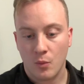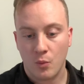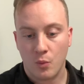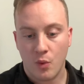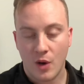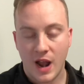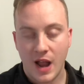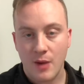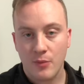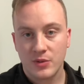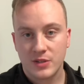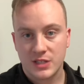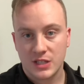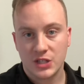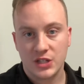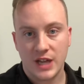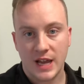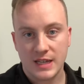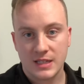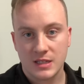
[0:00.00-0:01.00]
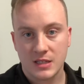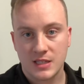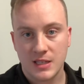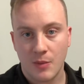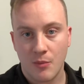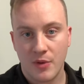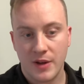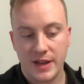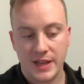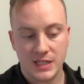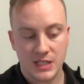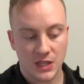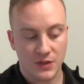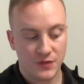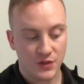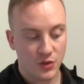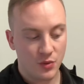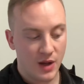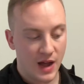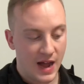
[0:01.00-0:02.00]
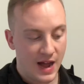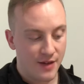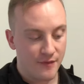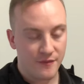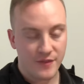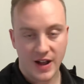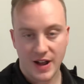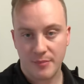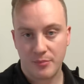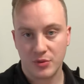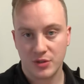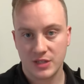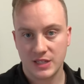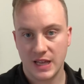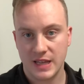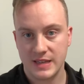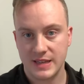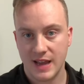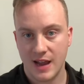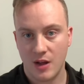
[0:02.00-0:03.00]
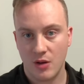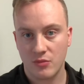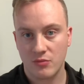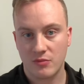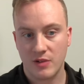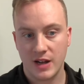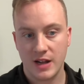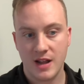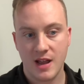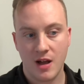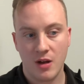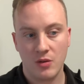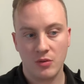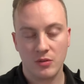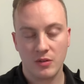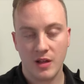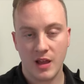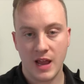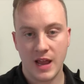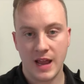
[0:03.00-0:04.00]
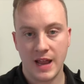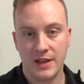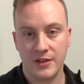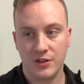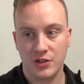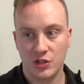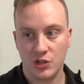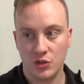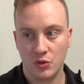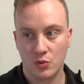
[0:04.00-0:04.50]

what I would suggest to someone is, if you have 5% down right now and